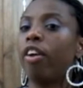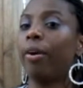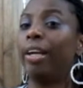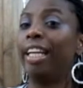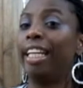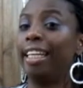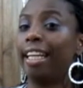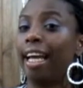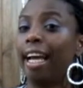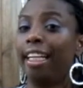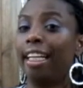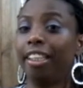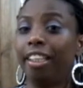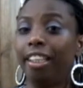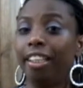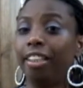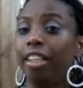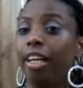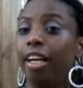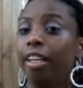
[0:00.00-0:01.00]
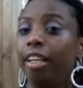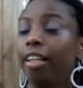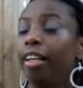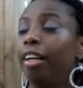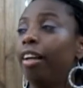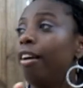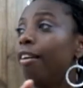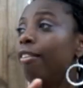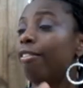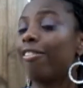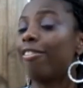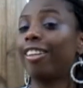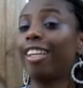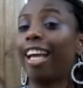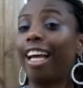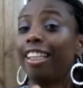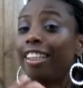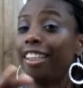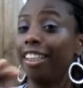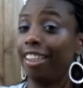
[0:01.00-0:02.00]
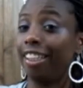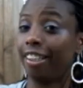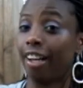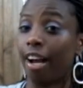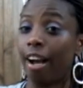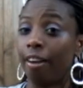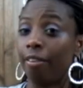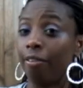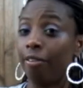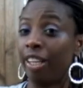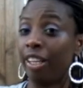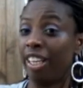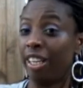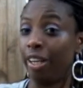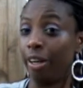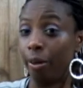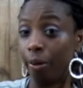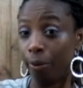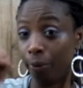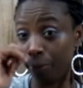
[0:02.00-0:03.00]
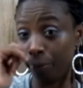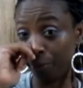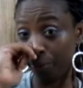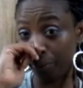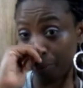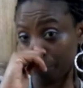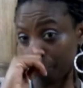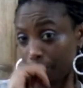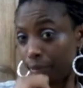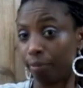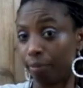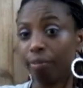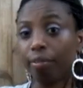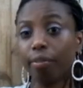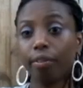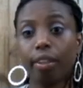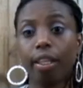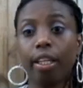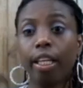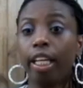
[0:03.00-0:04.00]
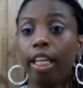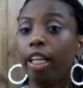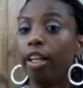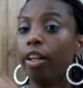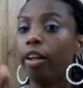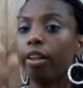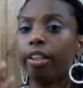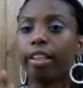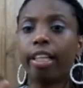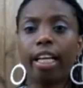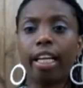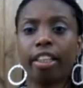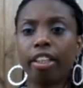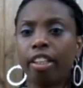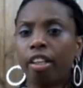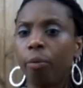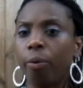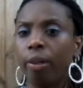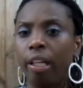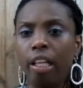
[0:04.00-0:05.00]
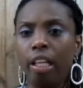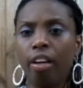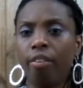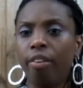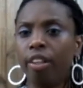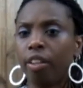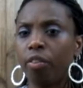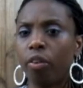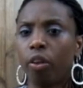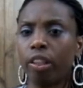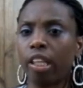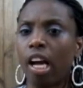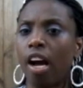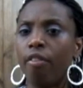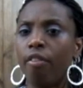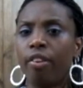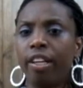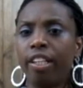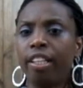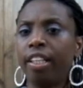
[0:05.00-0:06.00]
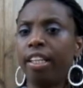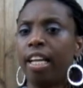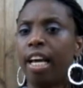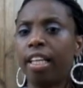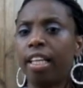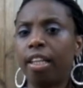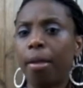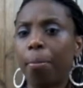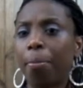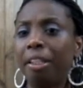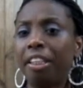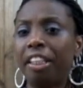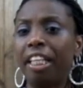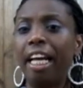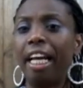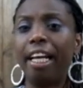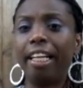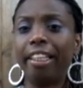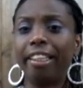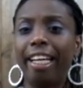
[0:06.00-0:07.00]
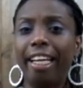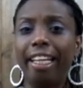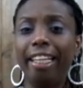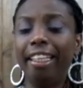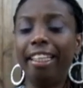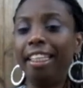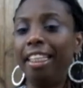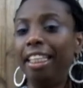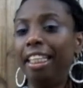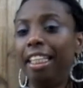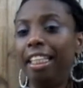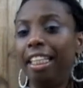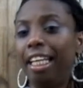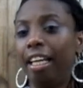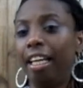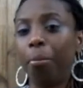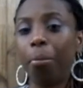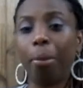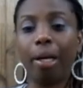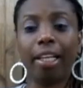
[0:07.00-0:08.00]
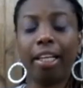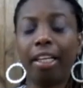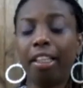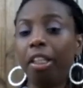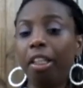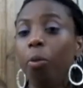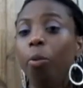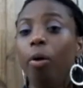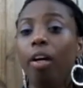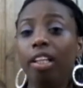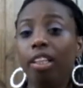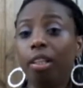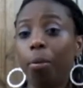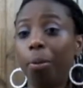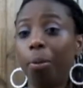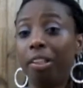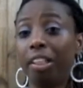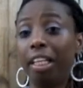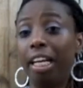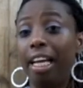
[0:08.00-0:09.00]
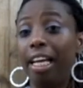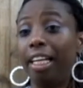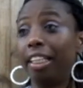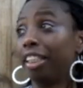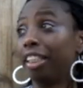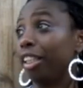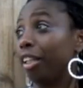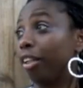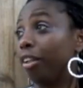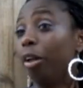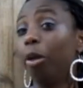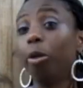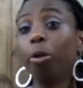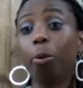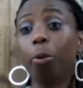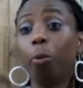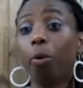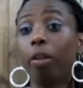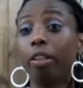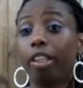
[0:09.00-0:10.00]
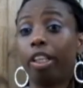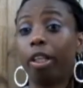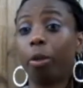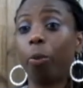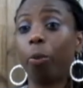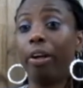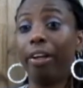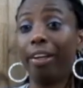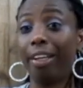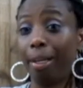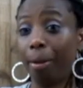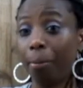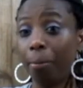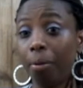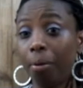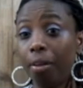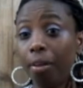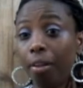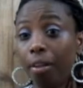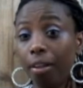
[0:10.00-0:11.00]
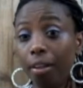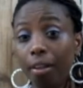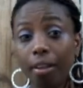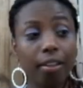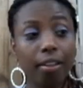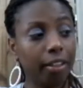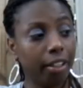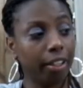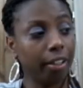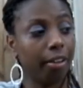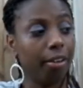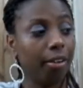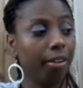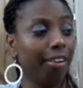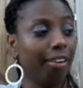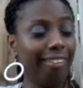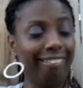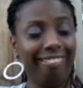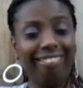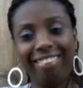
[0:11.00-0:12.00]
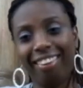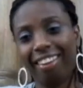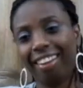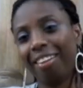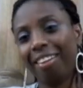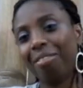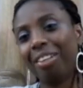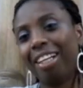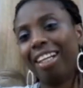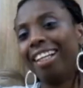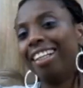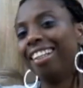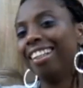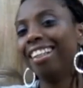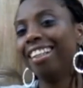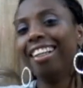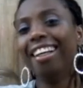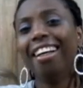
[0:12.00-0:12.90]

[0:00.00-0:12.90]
very nicely done, nicely shot video. He looked nice. I didn't really love his first outfit. Didn't have the pizzazz that he needed. But I guess he was the pizzazz, and the clothes were just wearing him. So, but